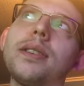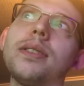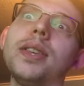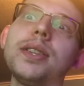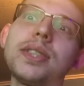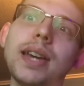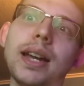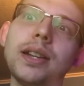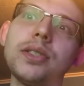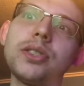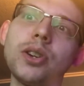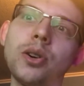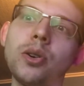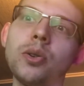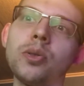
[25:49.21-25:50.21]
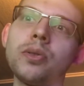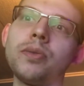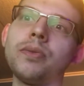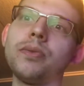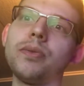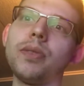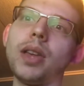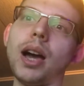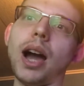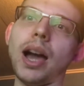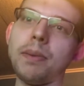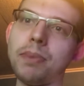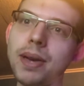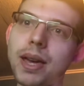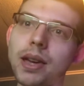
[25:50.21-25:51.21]
this had its own
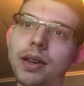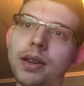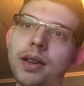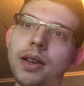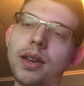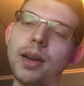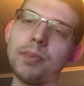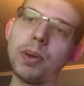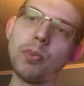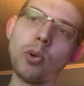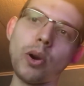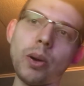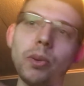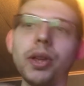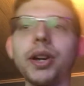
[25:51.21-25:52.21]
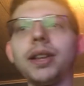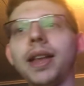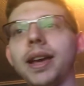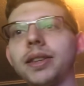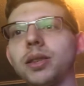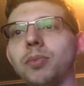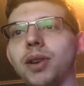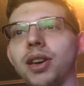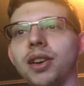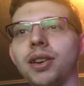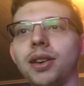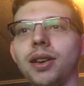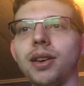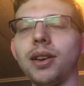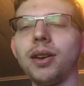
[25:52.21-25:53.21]
IP. People were able to connect to me,
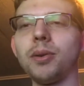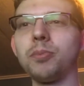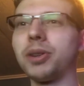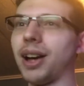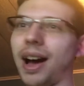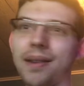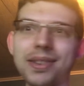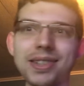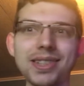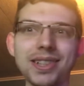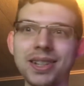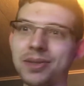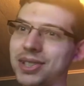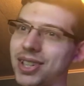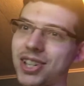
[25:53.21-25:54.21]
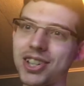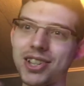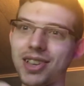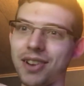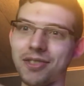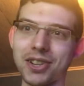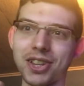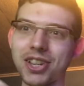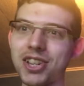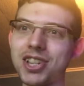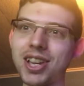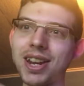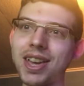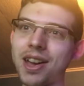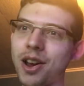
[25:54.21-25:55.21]
but obviously it was a really
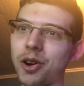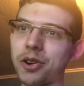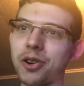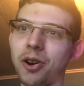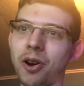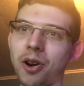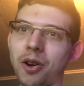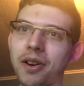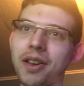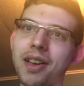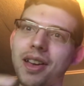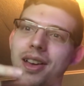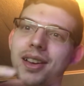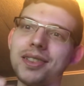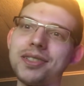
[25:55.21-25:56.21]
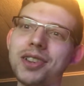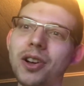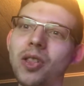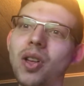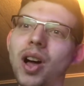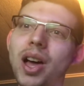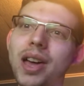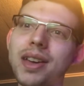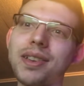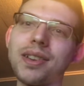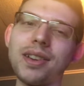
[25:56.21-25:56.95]
shitty air card. So